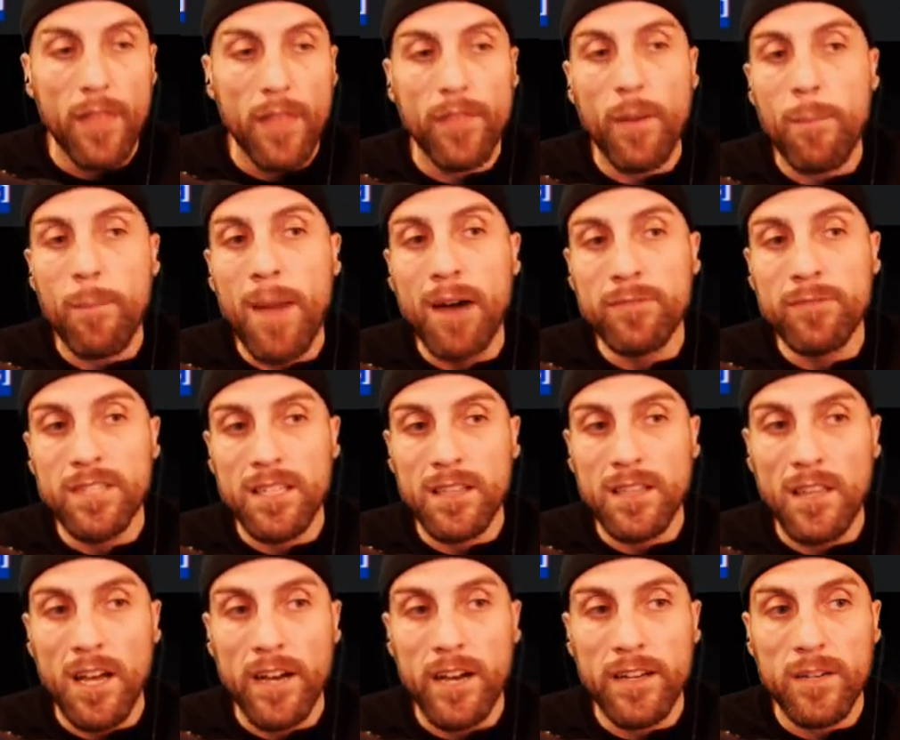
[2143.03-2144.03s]
The
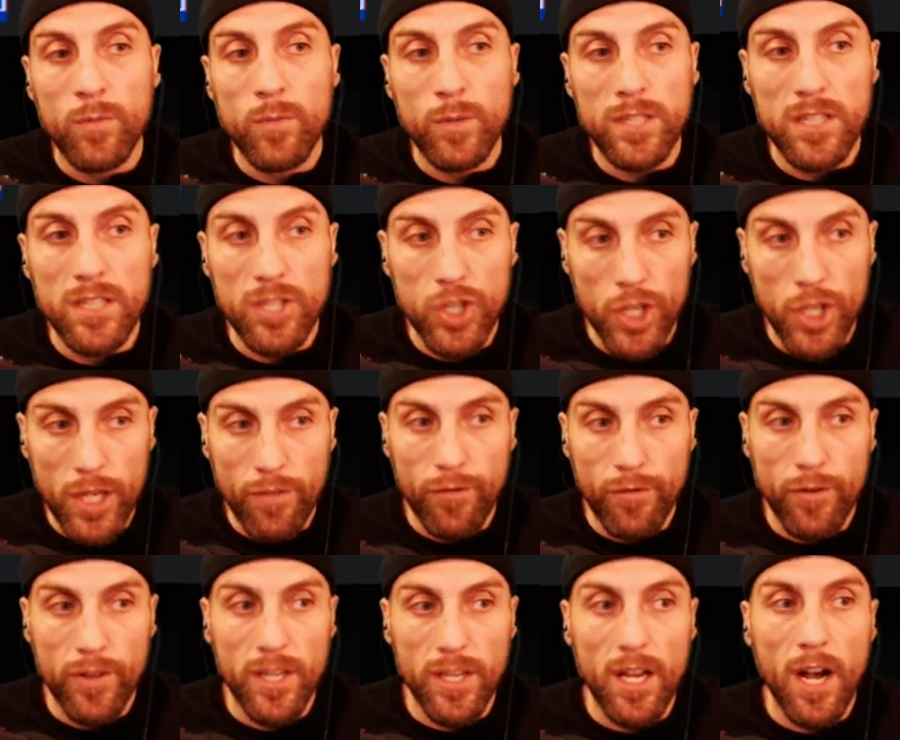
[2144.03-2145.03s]
mountain lion was the chief
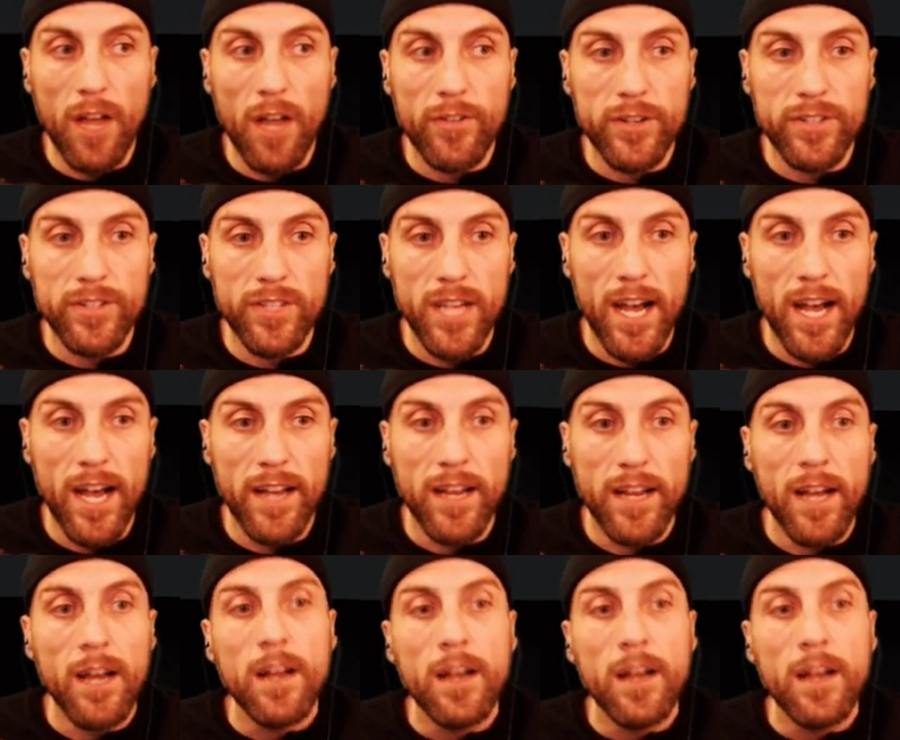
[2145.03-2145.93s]
for the other side.